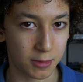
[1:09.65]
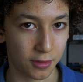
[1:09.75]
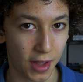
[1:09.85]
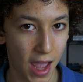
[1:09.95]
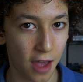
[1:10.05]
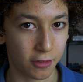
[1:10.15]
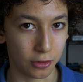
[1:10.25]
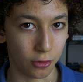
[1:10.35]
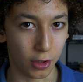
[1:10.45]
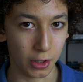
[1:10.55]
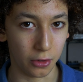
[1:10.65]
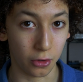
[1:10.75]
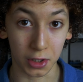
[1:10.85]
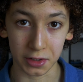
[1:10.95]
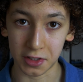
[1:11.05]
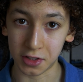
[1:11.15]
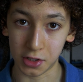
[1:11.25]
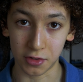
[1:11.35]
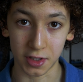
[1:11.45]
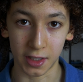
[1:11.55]
of having one, or at least
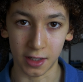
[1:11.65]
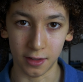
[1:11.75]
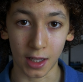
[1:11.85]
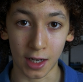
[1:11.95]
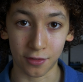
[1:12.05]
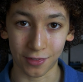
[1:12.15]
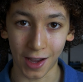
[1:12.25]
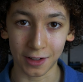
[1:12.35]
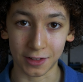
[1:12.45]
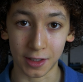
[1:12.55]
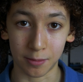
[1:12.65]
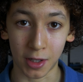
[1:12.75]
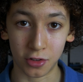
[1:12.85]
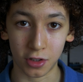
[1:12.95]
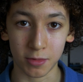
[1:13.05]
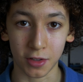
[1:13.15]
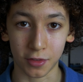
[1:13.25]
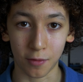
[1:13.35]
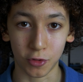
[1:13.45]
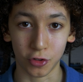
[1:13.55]
using it. And finally, my dreams have
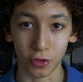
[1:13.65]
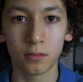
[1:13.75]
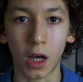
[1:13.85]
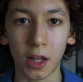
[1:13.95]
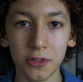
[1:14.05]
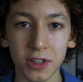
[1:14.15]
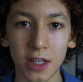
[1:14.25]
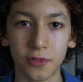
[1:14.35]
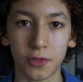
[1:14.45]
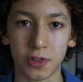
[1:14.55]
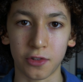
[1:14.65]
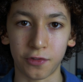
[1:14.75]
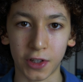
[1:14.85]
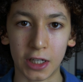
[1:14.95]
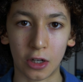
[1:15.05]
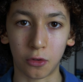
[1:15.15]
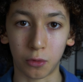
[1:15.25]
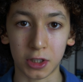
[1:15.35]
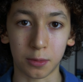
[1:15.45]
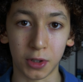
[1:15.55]
come true. All that was left was to figure out
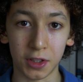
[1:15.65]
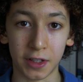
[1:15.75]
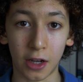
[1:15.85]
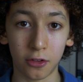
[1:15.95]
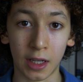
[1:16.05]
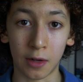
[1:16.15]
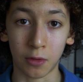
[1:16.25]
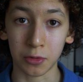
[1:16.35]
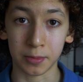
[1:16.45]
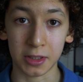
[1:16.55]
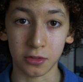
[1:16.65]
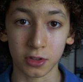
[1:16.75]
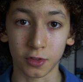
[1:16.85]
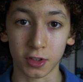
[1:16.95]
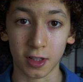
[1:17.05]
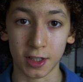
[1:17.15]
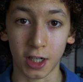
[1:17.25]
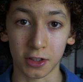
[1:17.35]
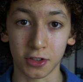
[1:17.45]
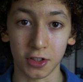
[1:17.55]
what to print out and what would be useful to the
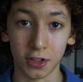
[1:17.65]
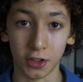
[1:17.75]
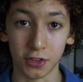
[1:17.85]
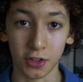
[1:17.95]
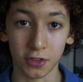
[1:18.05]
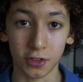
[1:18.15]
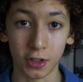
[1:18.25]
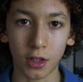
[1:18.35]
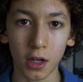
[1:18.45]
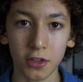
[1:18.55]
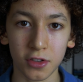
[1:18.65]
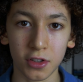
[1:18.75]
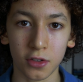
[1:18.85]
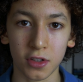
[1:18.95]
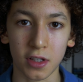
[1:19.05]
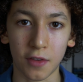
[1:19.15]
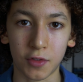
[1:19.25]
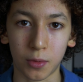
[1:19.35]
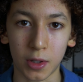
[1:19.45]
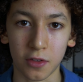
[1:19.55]
doctors and nurses. Doctors and nurses have
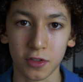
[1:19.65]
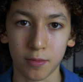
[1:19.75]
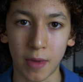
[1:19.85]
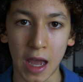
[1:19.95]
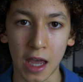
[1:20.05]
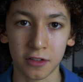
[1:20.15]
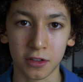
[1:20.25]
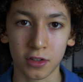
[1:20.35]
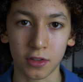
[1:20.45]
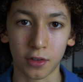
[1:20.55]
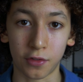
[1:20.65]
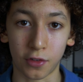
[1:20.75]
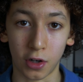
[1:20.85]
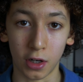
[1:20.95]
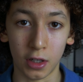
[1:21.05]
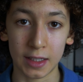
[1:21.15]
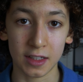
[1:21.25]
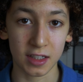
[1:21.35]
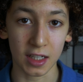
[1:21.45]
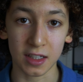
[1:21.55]
to wear those masks for
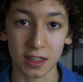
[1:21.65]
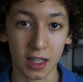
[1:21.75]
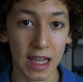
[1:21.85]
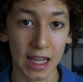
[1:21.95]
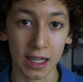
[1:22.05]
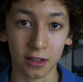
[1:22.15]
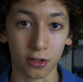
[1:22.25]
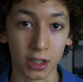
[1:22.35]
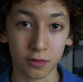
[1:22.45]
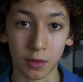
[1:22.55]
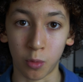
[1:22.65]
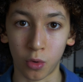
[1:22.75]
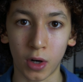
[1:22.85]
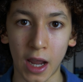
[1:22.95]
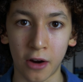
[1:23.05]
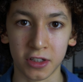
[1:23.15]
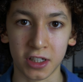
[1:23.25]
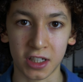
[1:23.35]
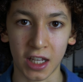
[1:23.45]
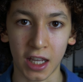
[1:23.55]
6 to 8 or even more hours
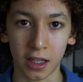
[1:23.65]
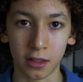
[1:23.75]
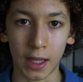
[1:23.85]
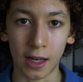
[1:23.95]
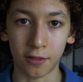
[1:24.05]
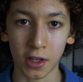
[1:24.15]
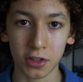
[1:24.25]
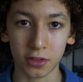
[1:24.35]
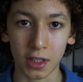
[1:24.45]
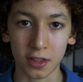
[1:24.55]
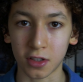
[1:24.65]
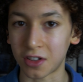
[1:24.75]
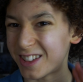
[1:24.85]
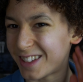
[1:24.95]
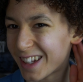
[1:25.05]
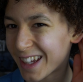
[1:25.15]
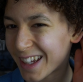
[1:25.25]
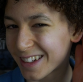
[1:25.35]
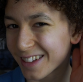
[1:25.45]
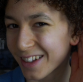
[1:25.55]
a day, and eventually it starts
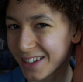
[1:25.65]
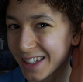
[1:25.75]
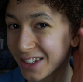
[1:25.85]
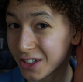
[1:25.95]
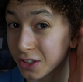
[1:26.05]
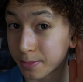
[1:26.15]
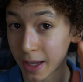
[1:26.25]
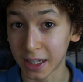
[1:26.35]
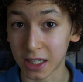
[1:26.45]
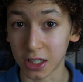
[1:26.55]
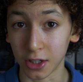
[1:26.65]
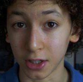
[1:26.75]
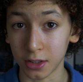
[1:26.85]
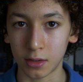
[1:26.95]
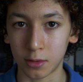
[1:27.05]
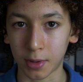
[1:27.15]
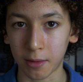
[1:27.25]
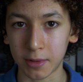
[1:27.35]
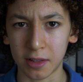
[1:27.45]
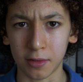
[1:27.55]
digging into their ears back here. It would
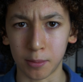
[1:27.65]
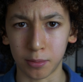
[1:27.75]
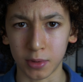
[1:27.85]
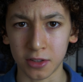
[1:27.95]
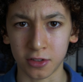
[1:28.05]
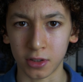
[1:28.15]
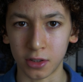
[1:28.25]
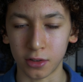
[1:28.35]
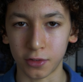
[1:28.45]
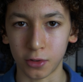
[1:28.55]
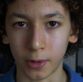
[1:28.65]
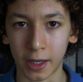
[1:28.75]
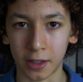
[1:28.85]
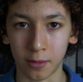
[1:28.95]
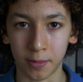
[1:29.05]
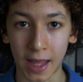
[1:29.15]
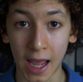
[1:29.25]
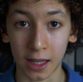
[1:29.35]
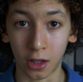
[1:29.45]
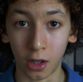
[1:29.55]
probably even blister you if you were wearing them
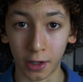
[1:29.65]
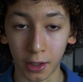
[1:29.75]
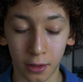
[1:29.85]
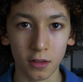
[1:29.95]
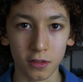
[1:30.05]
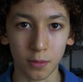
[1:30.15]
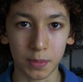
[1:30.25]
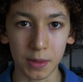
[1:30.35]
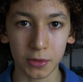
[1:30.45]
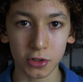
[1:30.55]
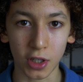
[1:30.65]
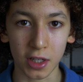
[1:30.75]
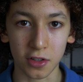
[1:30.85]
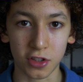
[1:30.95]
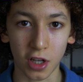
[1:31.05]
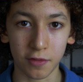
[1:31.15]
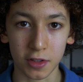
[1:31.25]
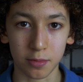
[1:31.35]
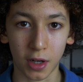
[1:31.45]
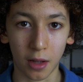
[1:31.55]
that long. So people thought up this
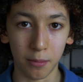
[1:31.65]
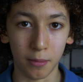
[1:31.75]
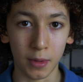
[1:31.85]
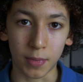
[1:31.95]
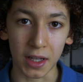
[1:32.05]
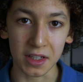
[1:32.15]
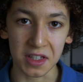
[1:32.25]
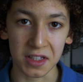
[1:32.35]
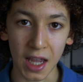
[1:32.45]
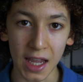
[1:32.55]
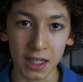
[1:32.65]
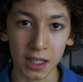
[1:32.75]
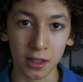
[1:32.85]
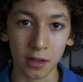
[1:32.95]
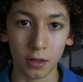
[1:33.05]
problem by designing